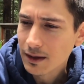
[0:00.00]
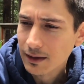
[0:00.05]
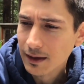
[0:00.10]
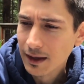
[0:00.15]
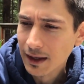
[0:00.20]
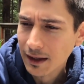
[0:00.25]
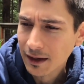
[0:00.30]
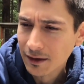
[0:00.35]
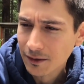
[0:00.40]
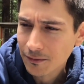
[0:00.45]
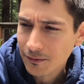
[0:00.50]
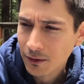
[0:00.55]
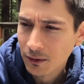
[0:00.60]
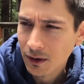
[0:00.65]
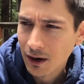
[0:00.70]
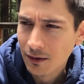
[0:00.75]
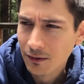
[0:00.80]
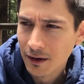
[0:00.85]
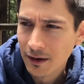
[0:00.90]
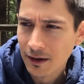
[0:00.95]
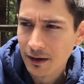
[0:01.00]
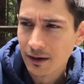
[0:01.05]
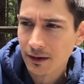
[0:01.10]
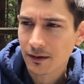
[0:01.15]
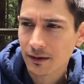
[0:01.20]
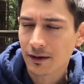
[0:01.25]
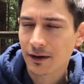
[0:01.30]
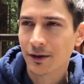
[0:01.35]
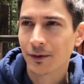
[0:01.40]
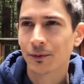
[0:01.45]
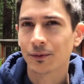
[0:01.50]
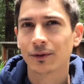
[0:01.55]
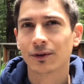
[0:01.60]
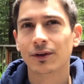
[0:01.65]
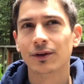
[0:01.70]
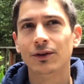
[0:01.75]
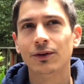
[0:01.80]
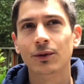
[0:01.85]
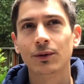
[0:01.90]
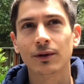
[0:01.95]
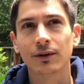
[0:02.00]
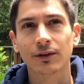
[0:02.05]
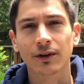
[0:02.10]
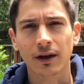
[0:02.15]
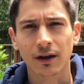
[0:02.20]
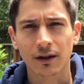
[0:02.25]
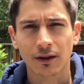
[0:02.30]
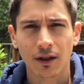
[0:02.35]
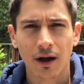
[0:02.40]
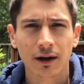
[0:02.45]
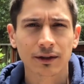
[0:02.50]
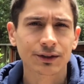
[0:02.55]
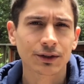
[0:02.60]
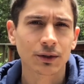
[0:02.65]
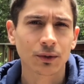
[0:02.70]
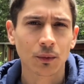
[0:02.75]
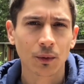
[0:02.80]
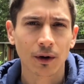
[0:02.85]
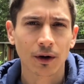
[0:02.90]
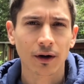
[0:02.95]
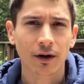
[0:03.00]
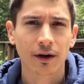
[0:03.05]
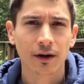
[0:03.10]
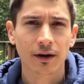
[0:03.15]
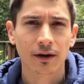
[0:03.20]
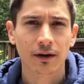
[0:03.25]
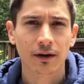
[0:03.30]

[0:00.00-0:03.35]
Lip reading: And if you're not ready, to do the psychological work